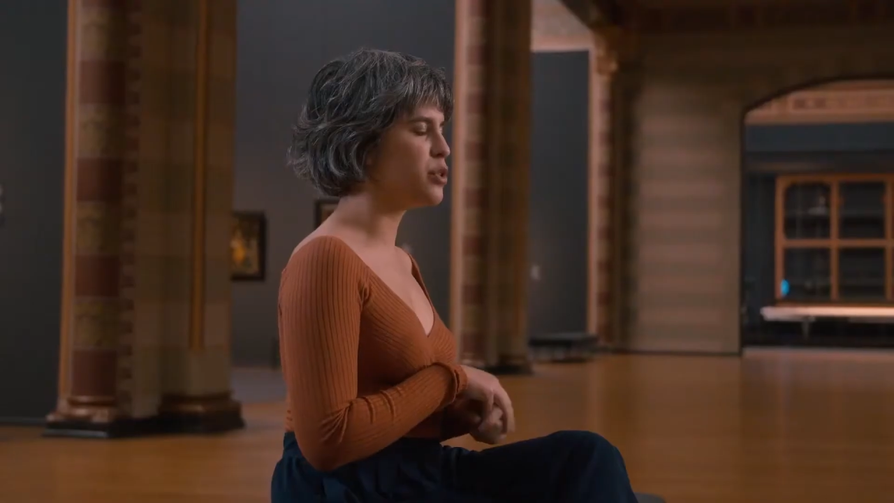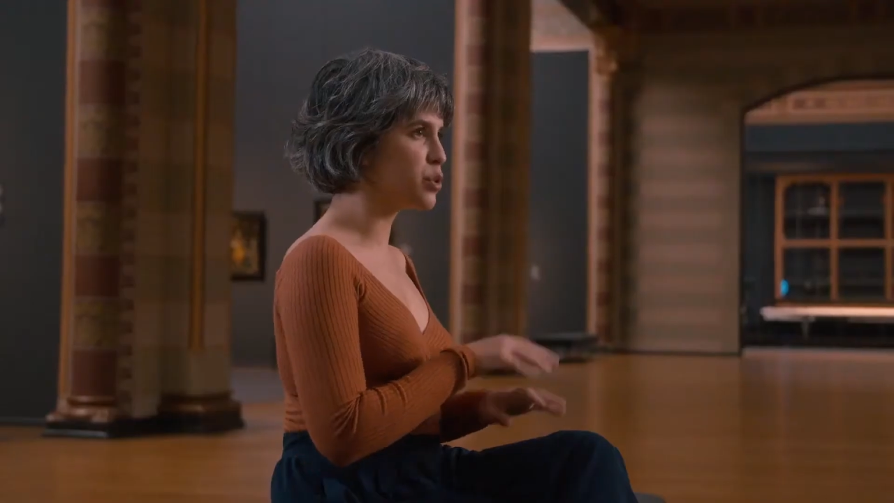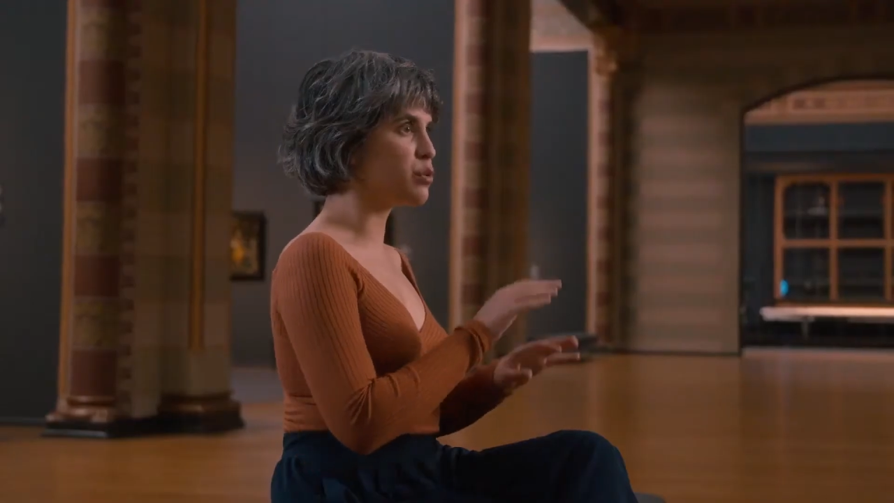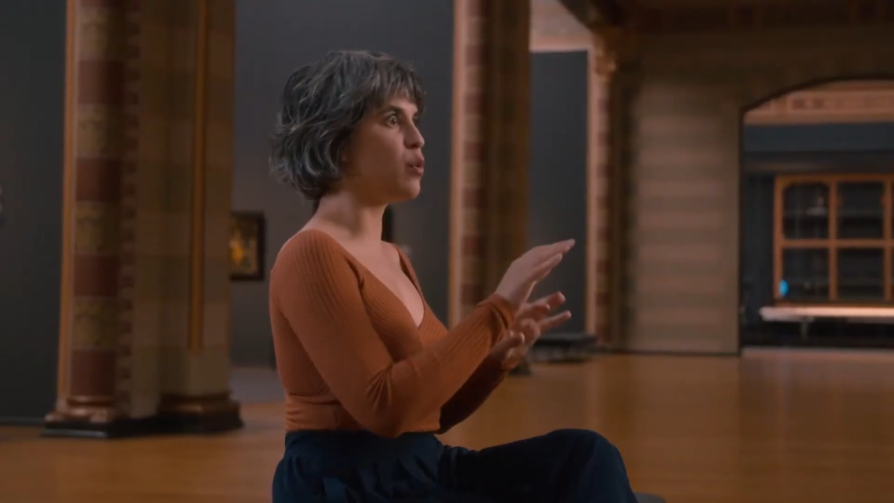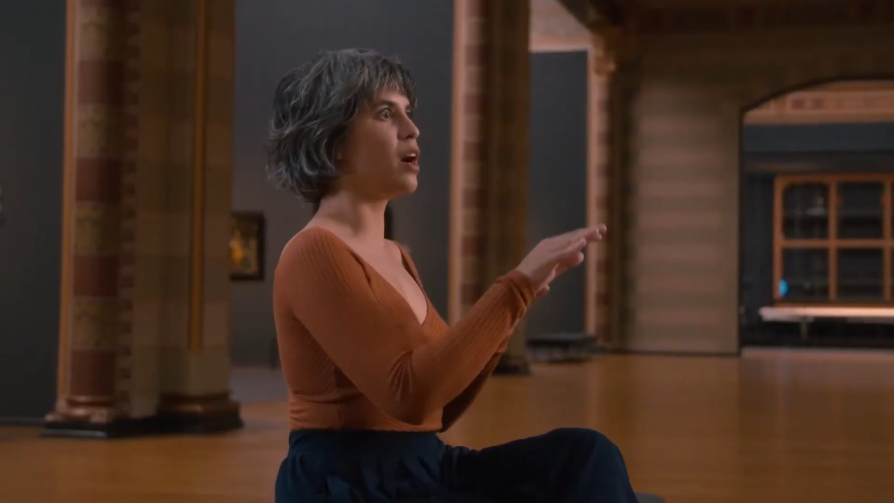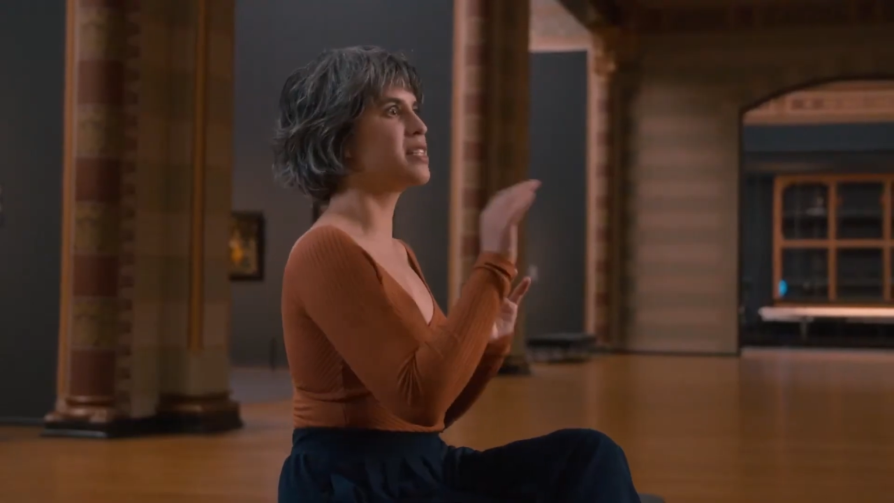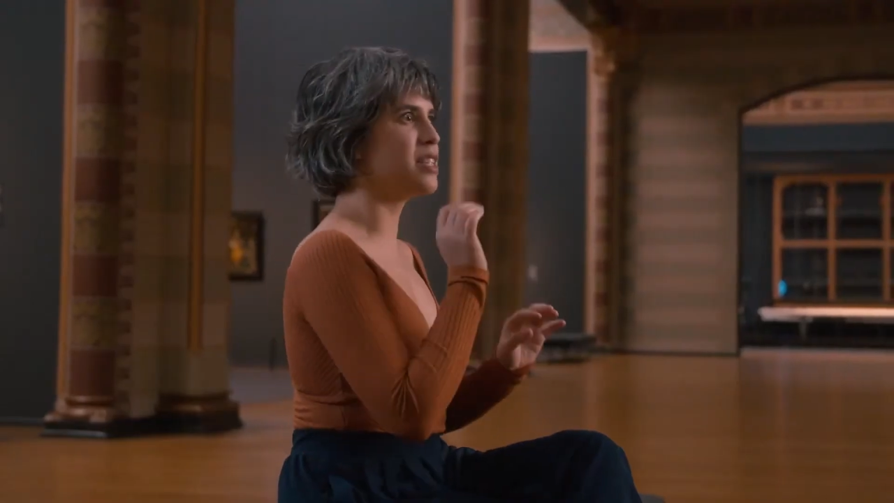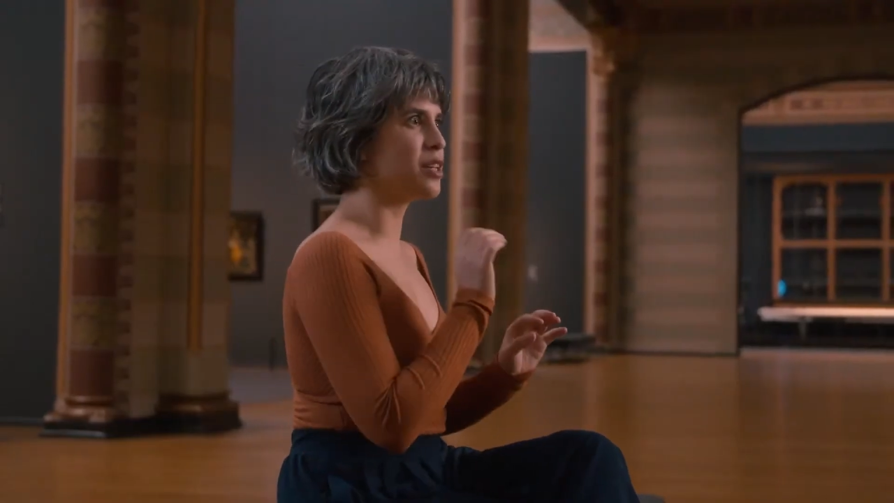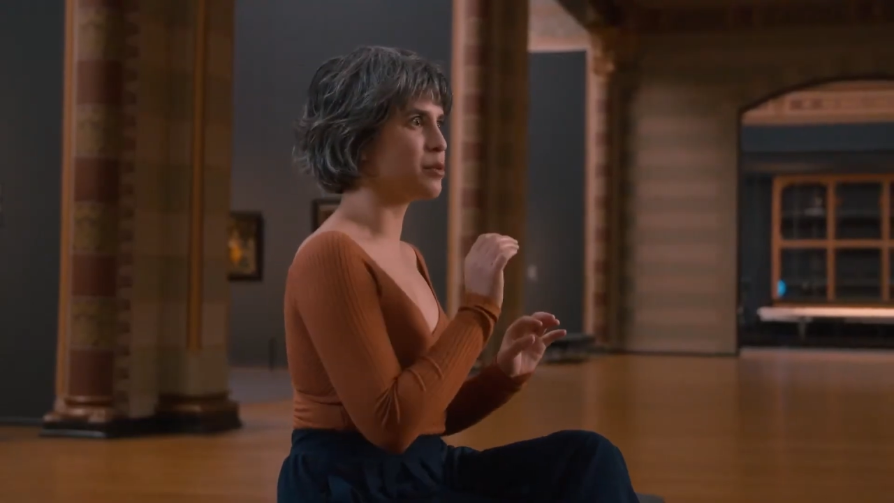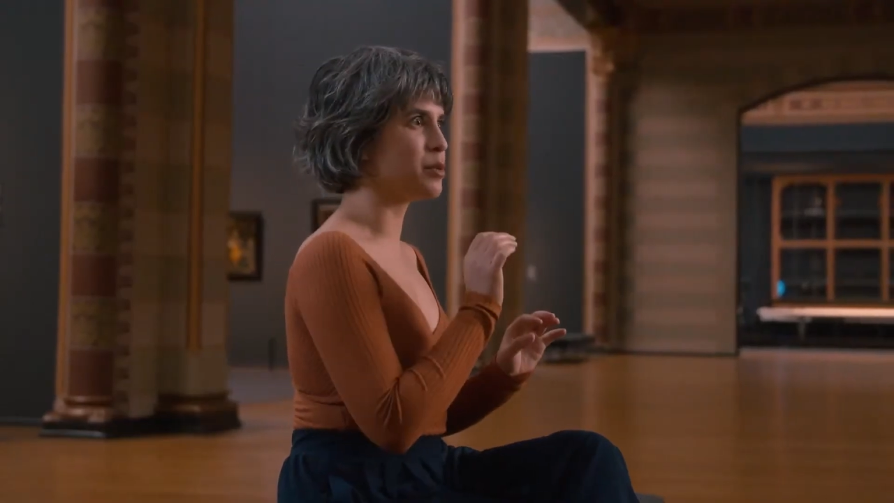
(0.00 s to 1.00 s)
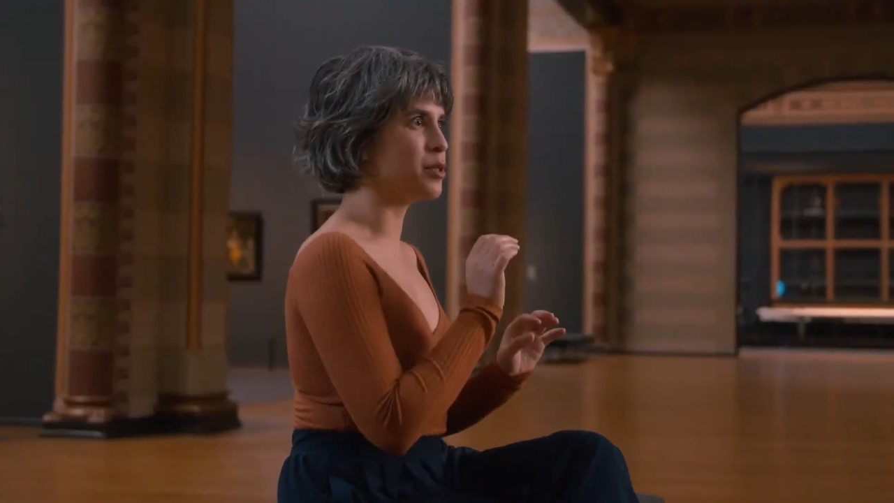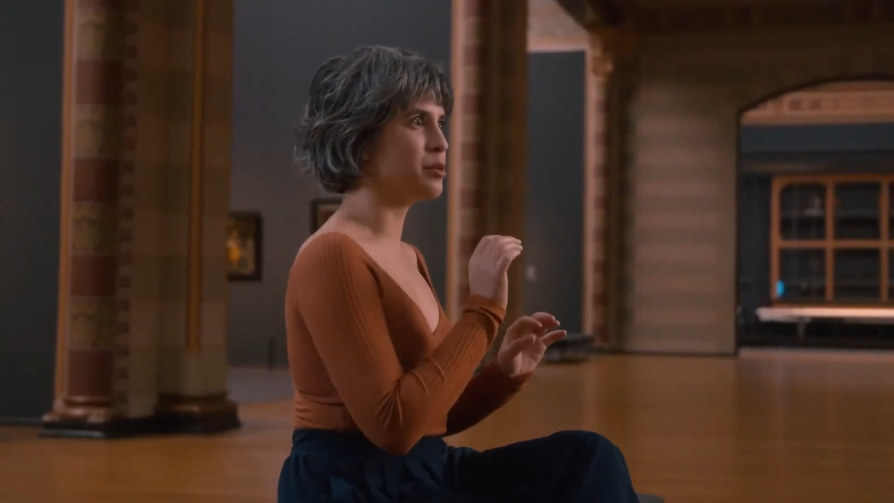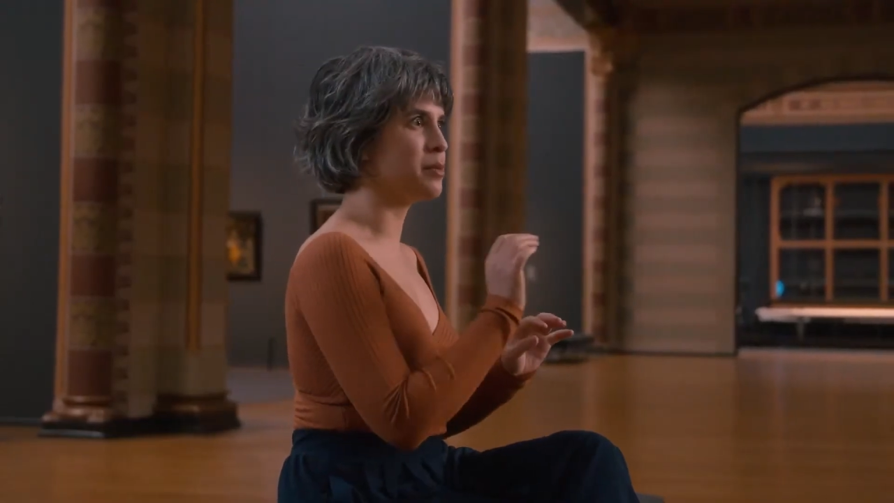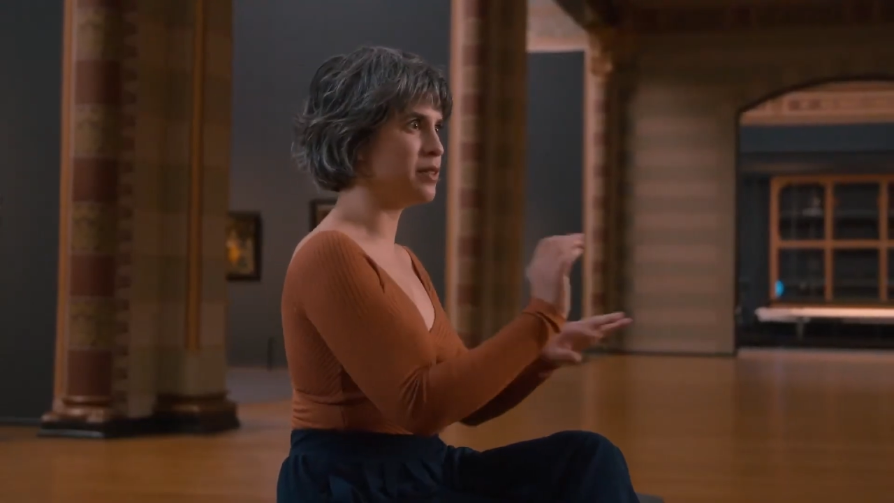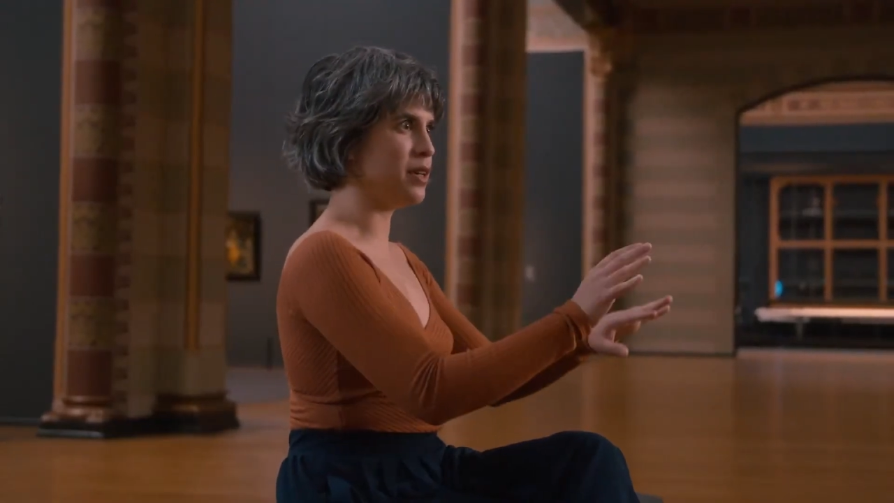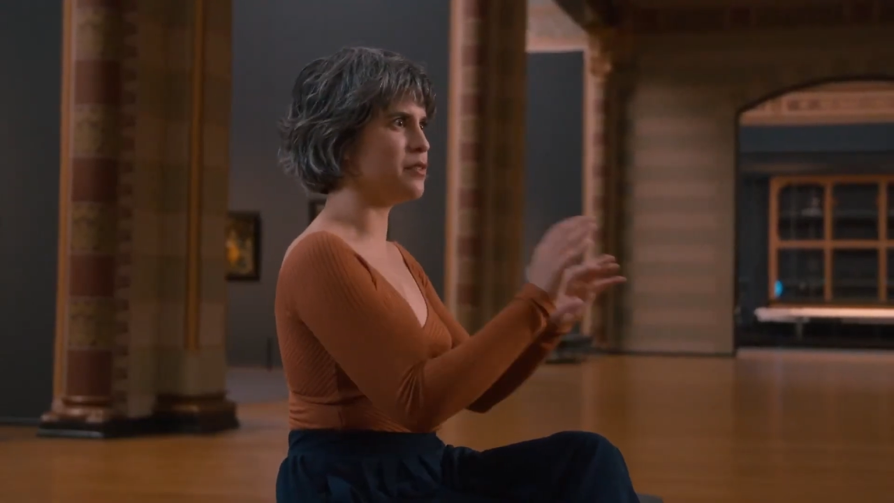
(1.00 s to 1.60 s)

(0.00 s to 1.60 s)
you sort of walked in on a room